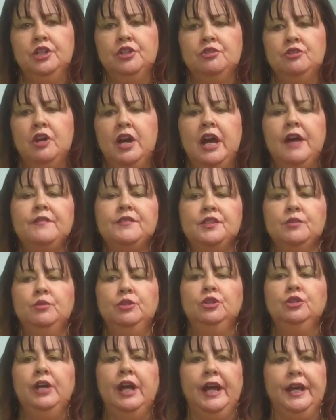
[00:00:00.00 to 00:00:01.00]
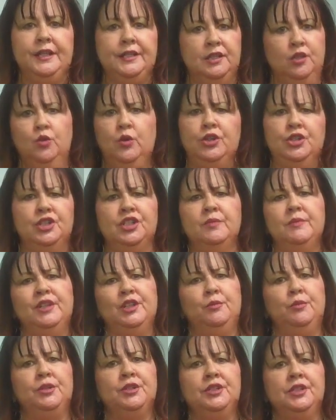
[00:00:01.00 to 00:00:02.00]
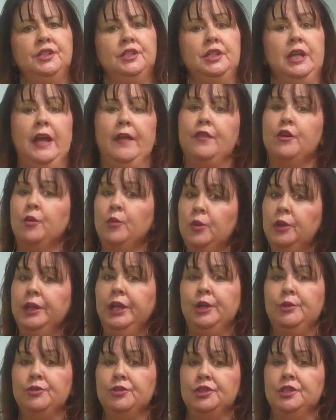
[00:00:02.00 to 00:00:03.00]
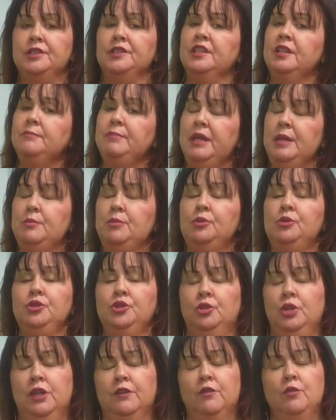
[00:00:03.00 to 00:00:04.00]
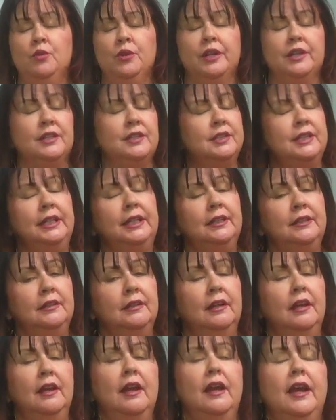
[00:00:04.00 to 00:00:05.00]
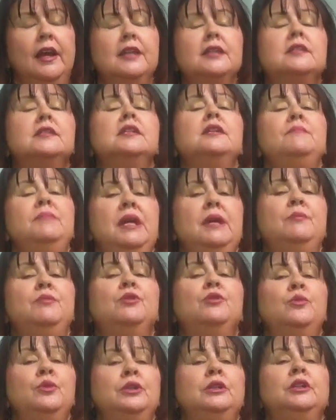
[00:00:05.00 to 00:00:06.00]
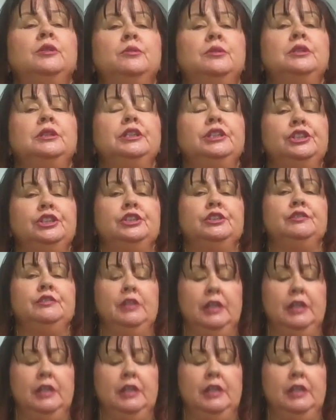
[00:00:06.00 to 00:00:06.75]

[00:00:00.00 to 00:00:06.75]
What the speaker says: you'll have someone who asks questions about the placenta, and they're really interested. Some people don't ever want to see it, and some people really, really do.